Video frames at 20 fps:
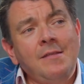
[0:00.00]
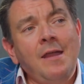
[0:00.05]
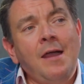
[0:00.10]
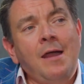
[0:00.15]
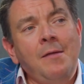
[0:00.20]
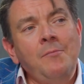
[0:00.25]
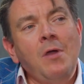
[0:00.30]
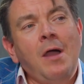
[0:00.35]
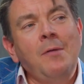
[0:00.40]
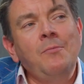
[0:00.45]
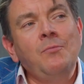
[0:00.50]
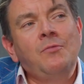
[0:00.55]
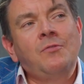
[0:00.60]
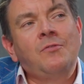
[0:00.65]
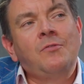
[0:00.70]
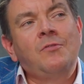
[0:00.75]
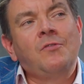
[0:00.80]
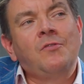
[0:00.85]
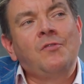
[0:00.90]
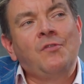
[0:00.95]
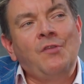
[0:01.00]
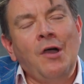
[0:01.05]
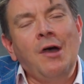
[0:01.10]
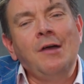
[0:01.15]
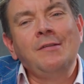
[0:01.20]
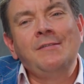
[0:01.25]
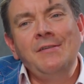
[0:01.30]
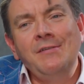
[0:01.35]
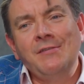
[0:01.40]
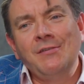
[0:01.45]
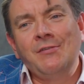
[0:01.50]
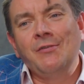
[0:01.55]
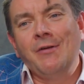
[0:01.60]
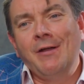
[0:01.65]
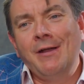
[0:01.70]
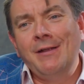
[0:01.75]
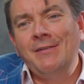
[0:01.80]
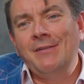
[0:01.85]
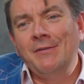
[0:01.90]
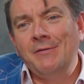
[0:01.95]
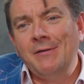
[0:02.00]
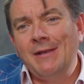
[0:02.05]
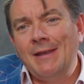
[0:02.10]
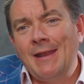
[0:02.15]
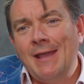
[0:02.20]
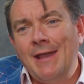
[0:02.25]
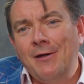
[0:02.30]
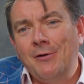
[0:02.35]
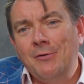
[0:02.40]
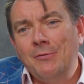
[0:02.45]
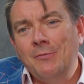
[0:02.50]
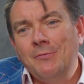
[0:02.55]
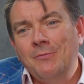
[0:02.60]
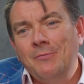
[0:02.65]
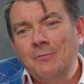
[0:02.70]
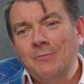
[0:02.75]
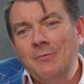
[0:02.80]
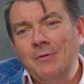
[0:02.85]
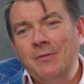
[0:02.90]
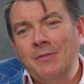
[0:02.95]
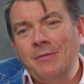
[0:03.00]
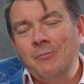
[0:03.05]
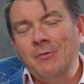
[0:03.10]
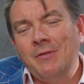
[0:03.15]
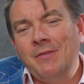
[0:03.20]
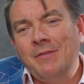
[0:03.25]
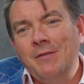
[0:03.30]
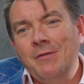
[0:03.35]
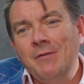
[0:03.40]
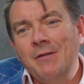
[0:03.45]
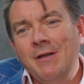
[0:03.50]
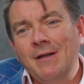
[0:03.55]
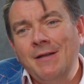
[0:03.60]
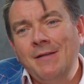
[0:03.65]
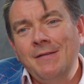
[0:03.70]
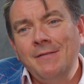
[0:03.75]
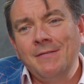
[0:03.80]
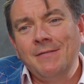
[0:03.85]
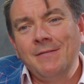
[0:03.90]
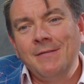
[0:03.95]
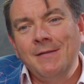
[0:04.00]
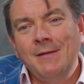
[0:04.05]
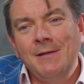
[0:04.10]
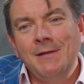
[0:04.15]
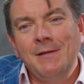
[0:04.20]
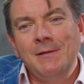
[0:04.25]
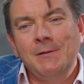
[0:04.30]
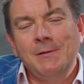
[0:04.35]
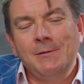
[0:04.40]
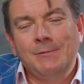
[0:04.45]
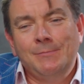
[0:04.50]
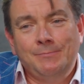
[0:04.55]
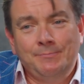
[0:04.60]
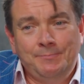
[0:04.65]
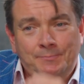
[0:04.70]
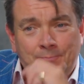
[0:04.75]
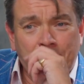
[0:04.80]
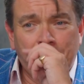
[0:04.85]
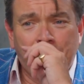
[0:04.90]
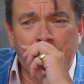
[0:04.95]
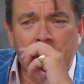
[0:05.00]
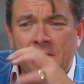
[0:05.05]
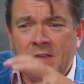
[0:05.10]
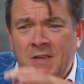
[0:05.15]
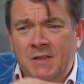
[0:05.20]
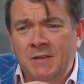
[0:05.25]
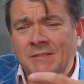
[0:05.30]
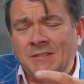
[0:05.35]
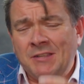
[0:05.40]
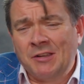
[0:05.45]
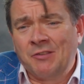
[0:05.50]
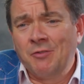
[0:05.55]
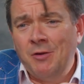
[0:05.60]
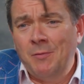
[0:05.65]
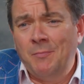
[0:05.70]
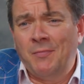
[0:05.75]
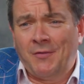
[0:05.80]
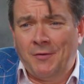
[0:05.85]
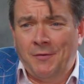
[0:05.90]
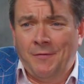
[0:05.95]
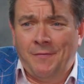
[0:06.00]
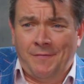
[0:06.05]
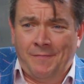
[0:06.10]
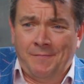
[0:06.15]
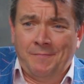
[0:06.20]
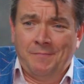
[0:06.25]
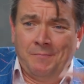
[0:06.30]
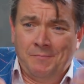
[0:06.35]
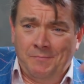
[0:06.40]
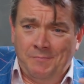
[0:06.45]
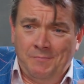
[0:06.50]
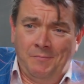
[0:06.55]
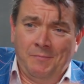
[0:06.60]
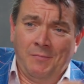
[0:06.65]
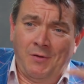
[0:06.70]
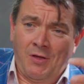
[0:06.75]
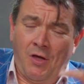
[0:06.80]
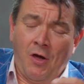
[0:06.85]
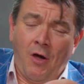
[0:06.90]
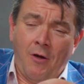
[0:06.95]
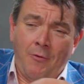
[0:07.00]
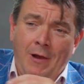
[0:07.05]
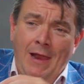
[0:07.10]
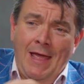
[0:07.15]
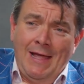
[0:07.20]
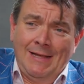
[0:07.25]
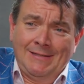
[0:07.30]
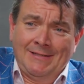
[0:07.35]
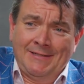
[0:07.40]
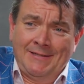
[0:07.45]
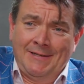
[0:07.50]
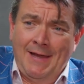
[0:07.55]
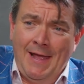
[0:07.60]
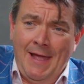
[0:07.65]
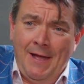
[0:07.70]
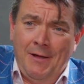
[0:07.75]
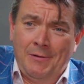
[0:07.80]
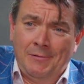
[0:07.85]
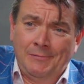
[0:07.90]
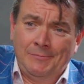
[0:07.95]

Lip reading: I'm starting to try and do it now with you guys, because the group sort of coalesced now.